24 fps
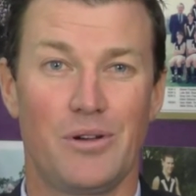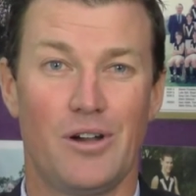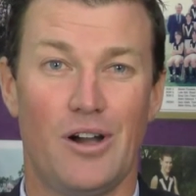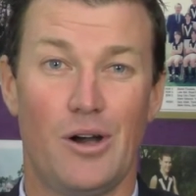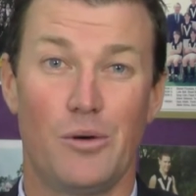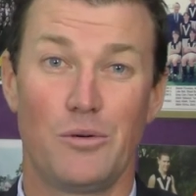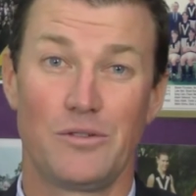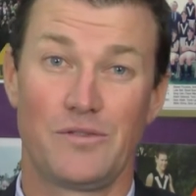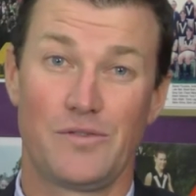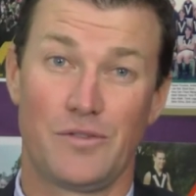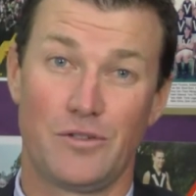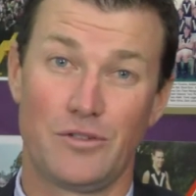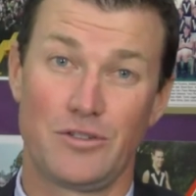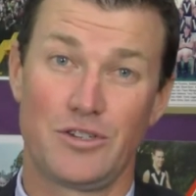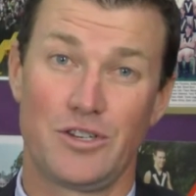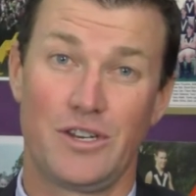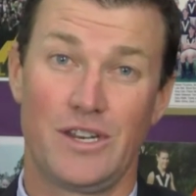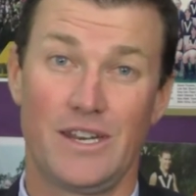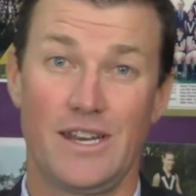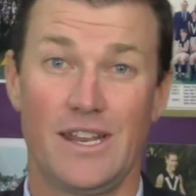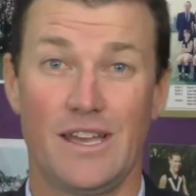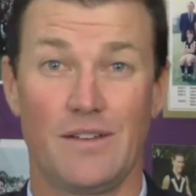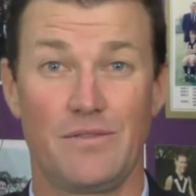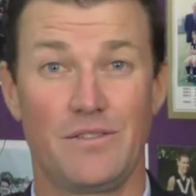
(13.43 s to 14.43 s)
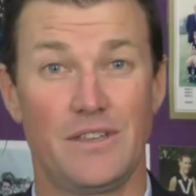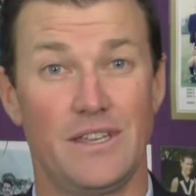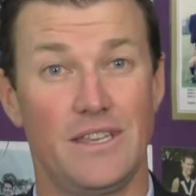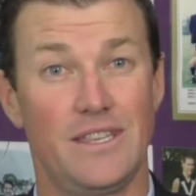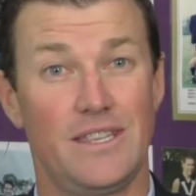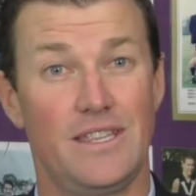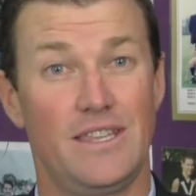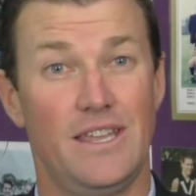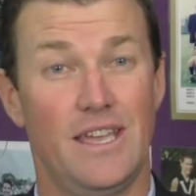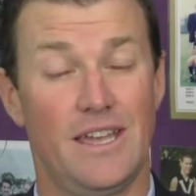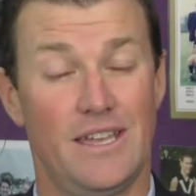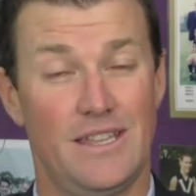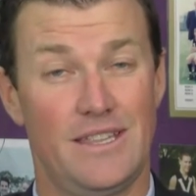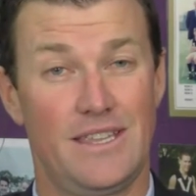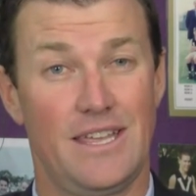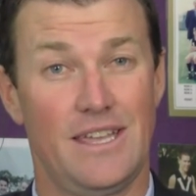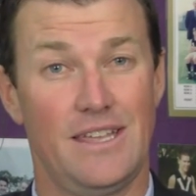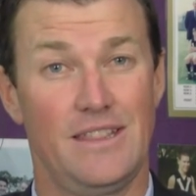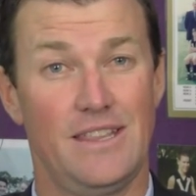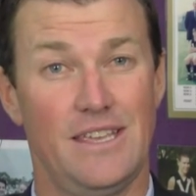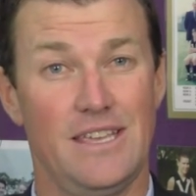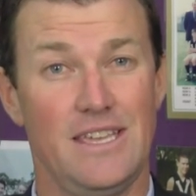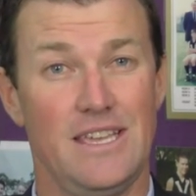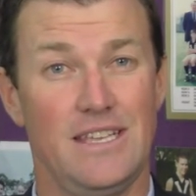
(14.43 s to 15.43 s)
I was fortunate enough to
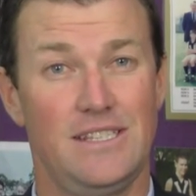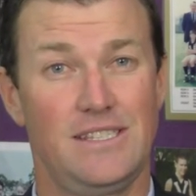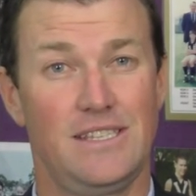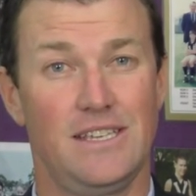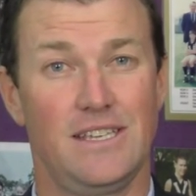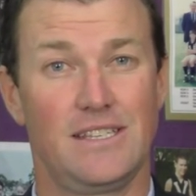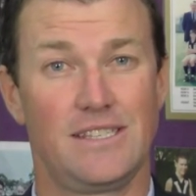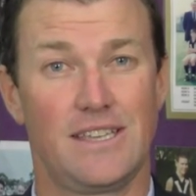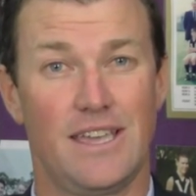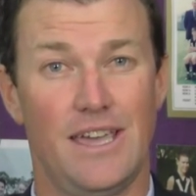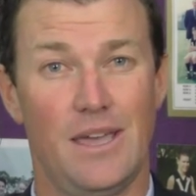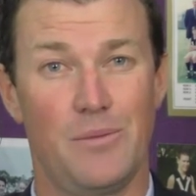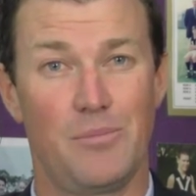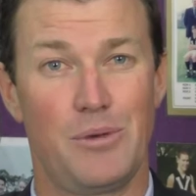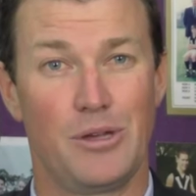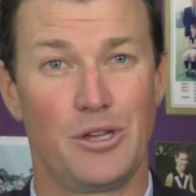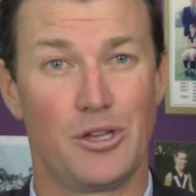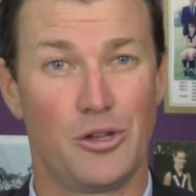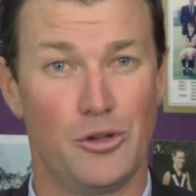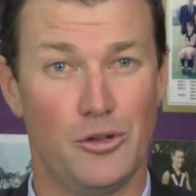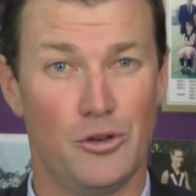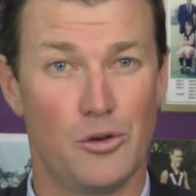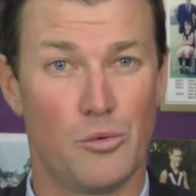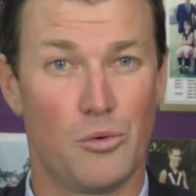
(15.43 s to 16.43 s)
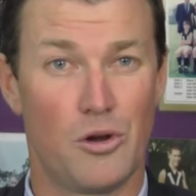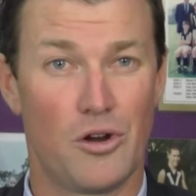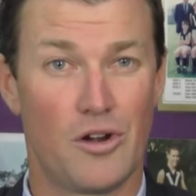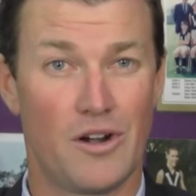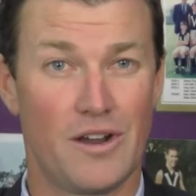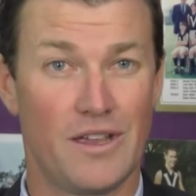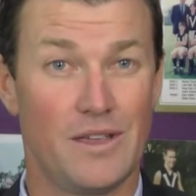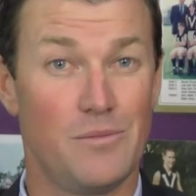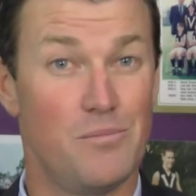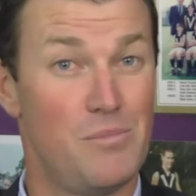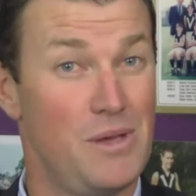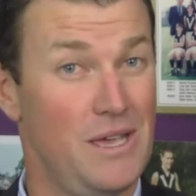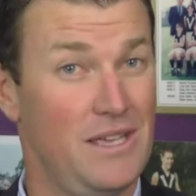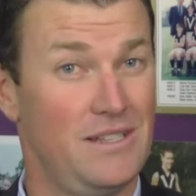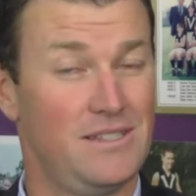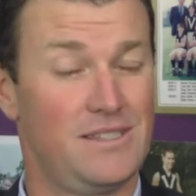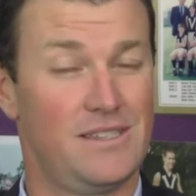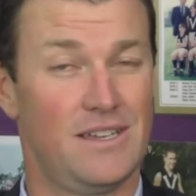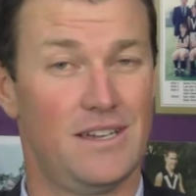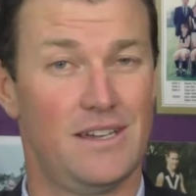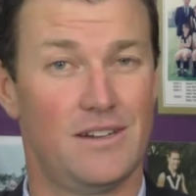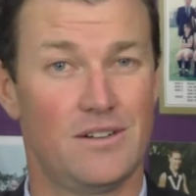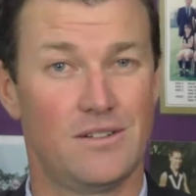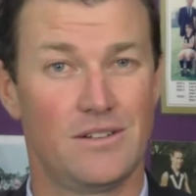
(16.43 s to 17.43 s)
attend the Year 6 camp at Coonawarra in
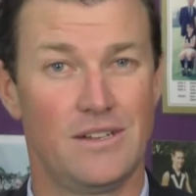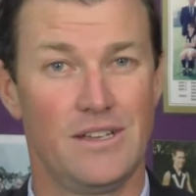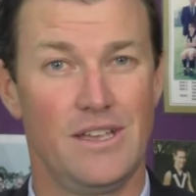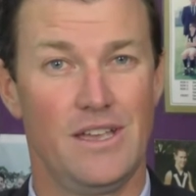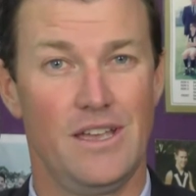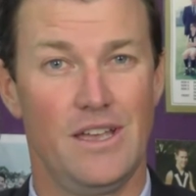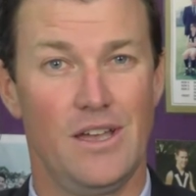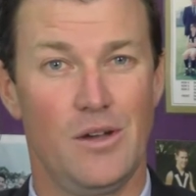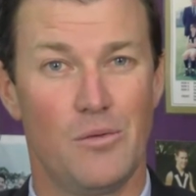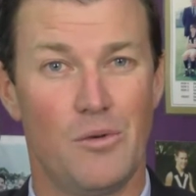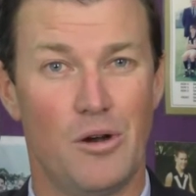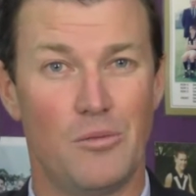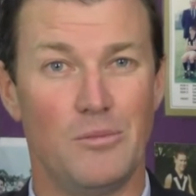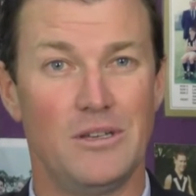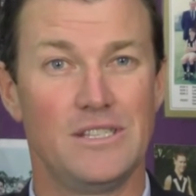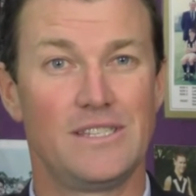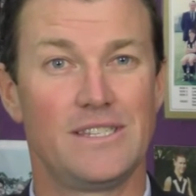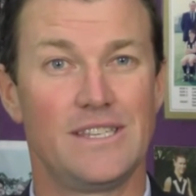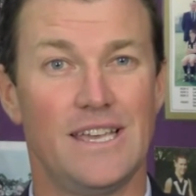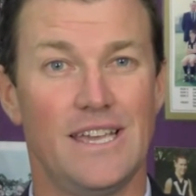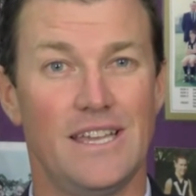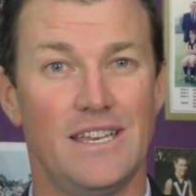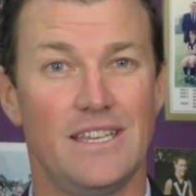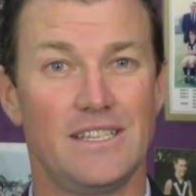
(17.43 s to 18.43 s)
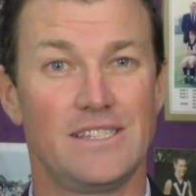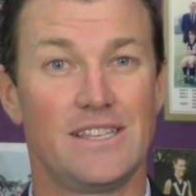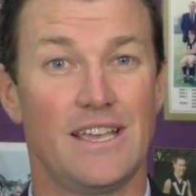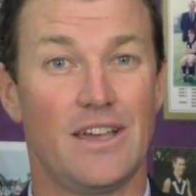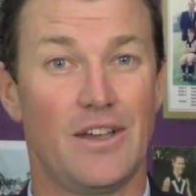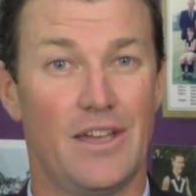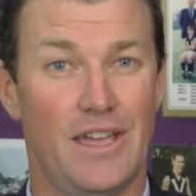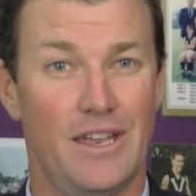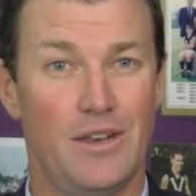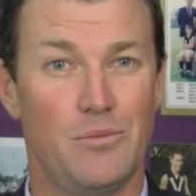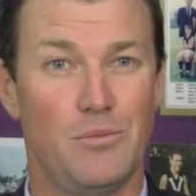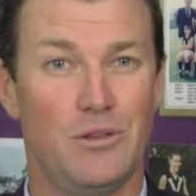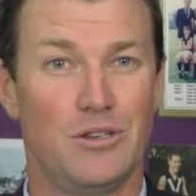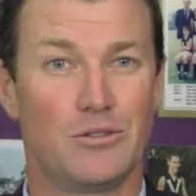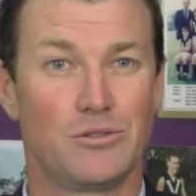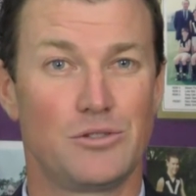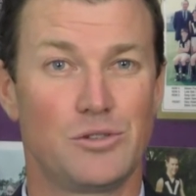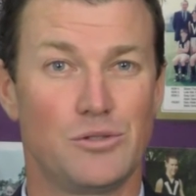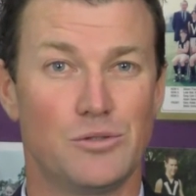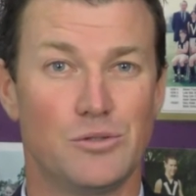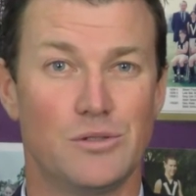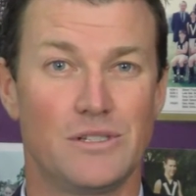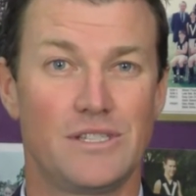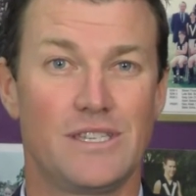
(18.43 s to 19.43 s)
Bairnsdale, while Miss Sanders, our head of middle
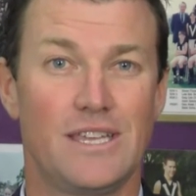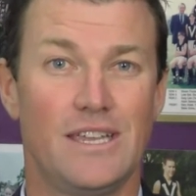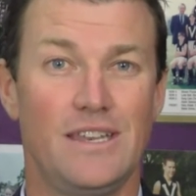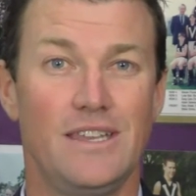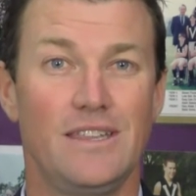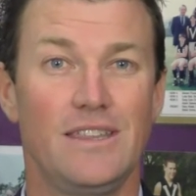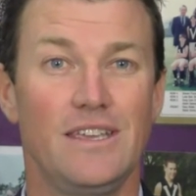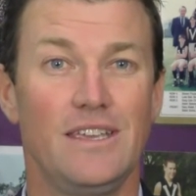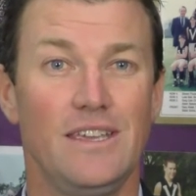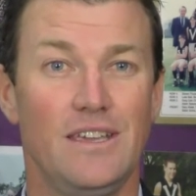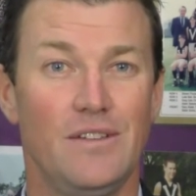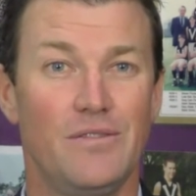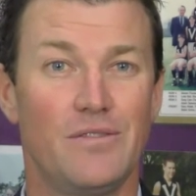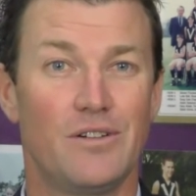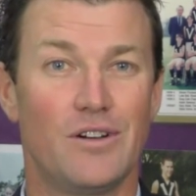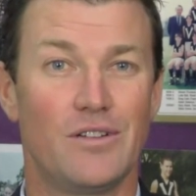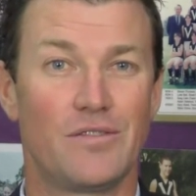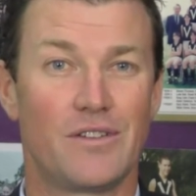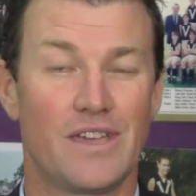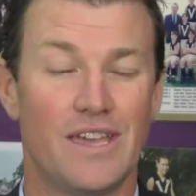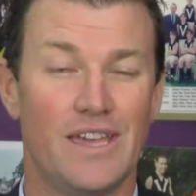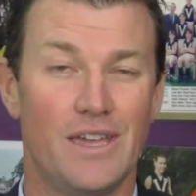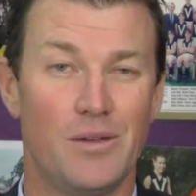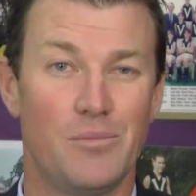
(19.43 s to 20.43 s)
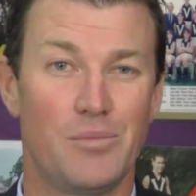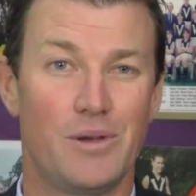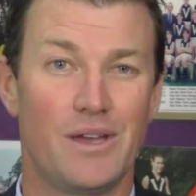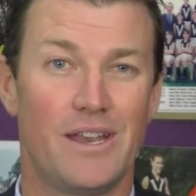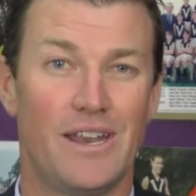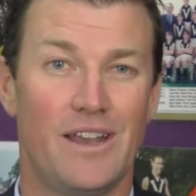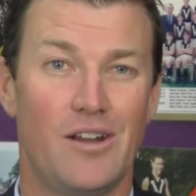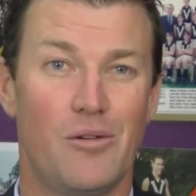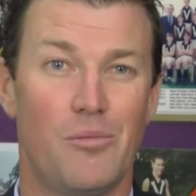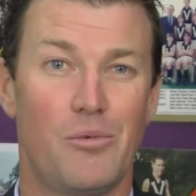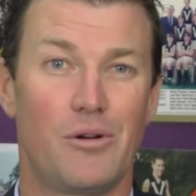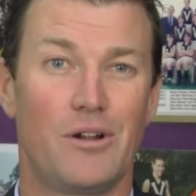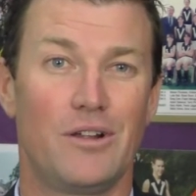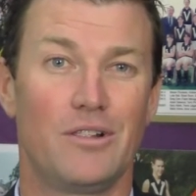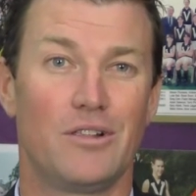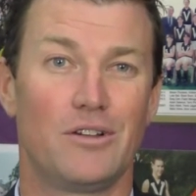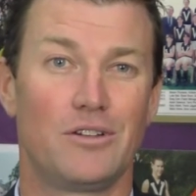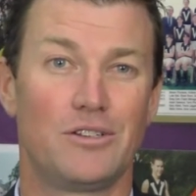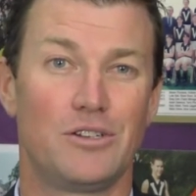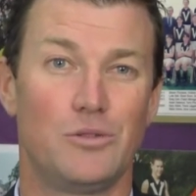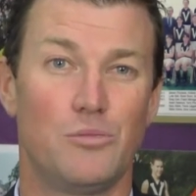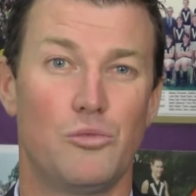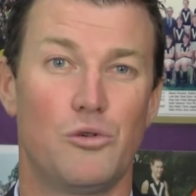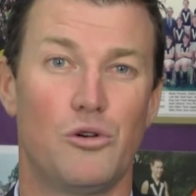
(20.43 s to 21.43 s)
school, attended the Year 5 camp at Arrabri
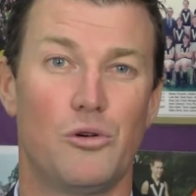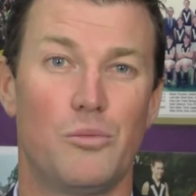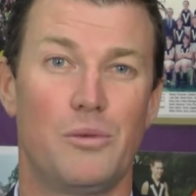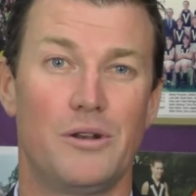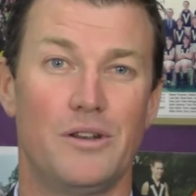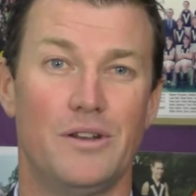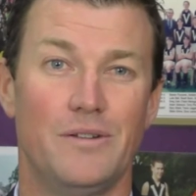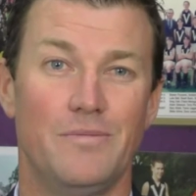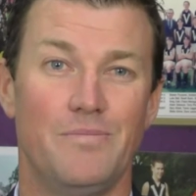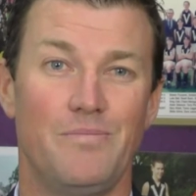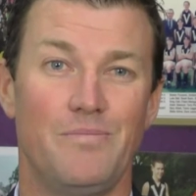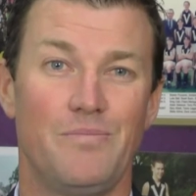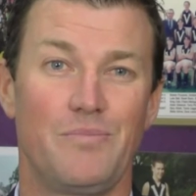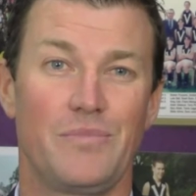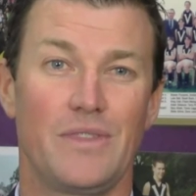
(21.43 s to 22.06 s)
Lodge in Warburton.